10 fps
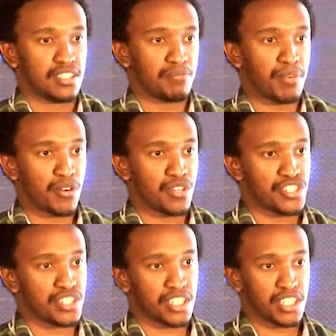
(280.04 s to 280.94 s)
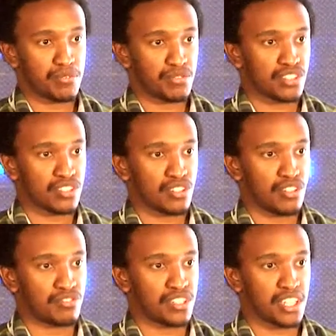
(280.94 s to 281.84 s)
by watching games
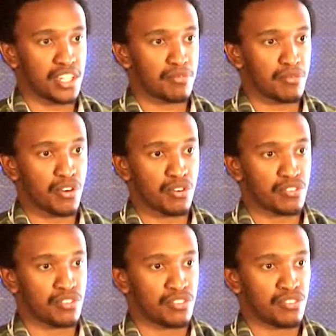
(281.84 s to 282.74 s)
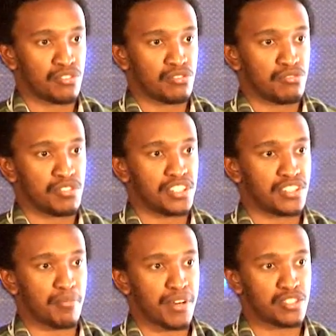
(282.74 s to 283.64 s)
of the game Go, which is
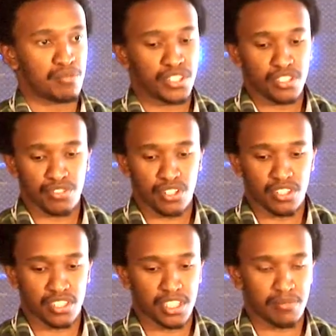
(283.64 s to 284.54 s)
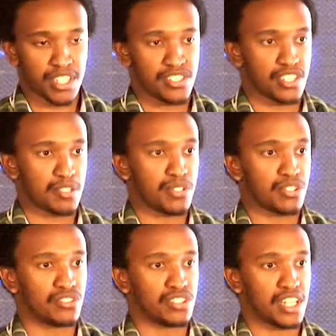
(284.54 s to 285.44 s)
a much more difficult game than chess
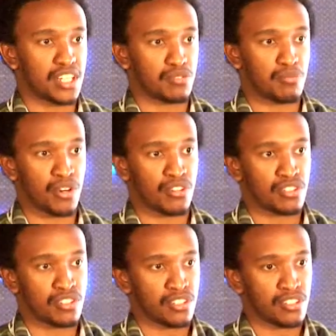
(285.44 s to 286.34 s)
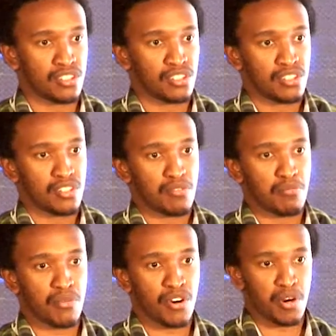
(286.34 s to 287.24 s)
because it has more
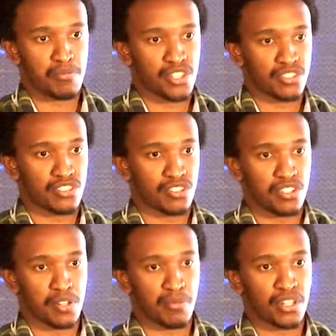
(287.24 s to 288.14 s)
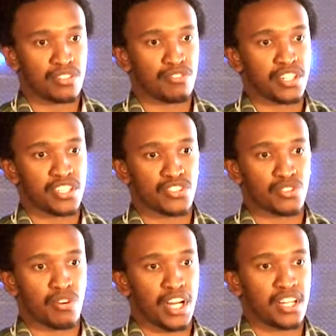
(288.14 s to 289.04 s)
options on the board. For each
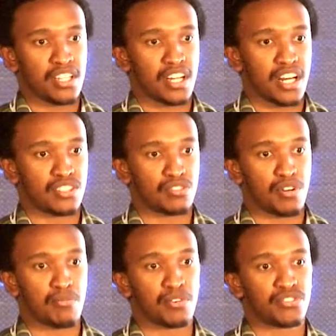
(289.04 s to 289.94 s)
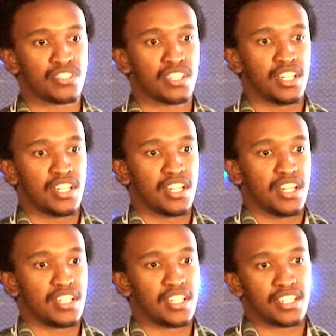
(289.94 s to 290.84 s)
square has 4 moves,
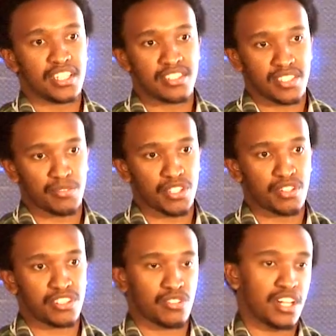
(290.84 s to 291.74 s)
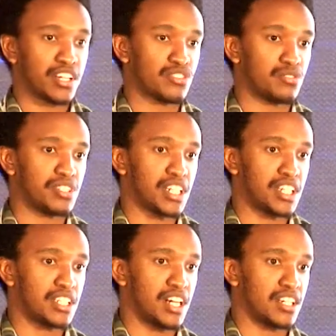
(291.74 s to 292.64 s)
and then each subsequent square next to it
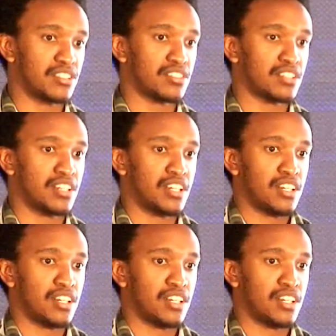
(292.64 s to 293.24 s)
again has